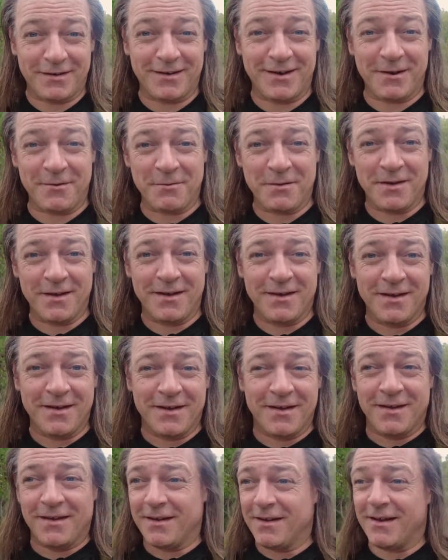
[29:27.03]
Now,
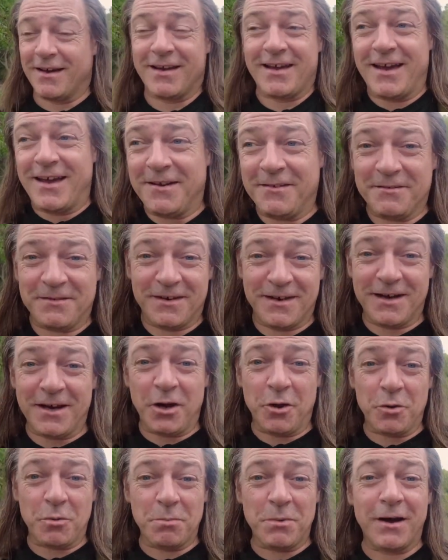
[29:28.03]
again, you
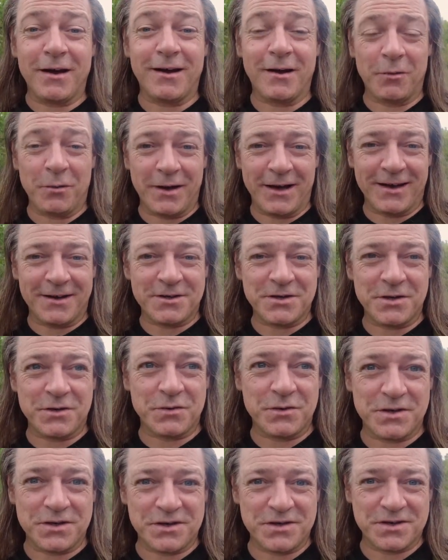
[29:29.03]
know, my whole
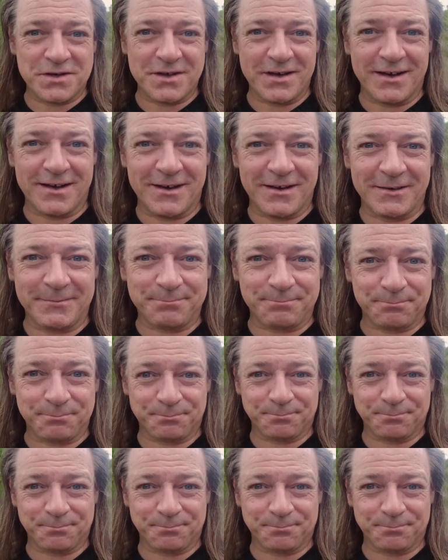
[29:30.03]
attitude is to